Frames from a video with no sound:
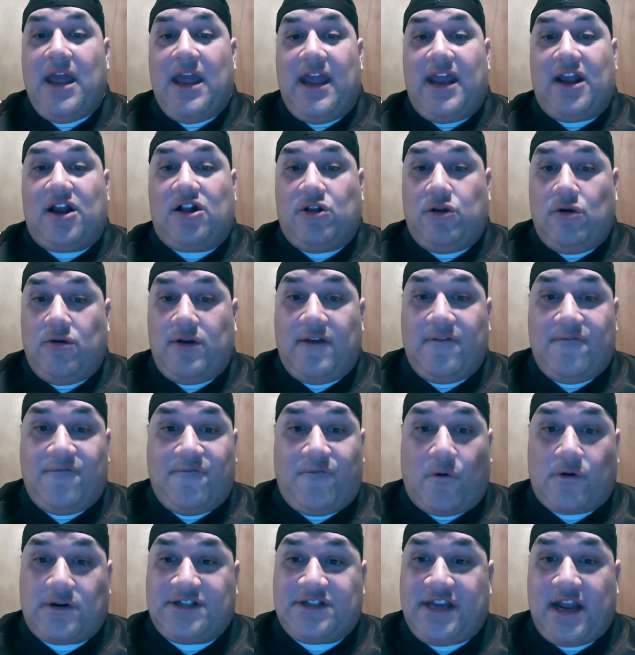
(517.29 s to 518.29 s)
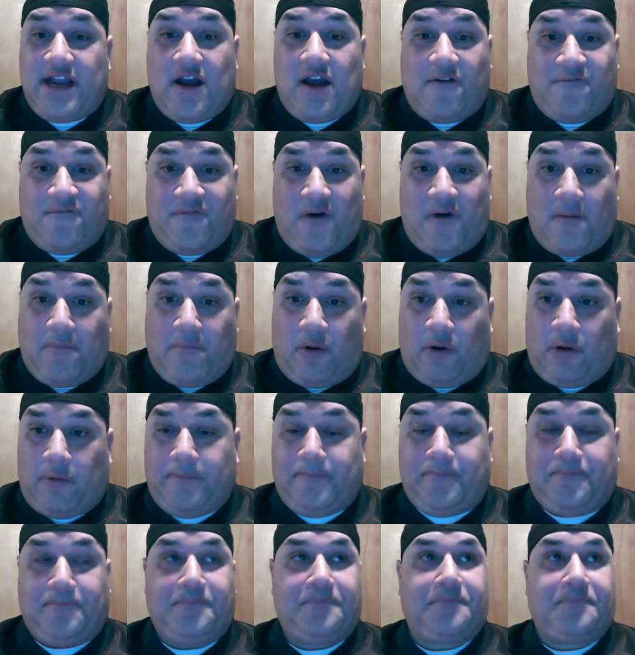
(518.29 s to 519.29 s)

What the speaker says: including forcing a fumble.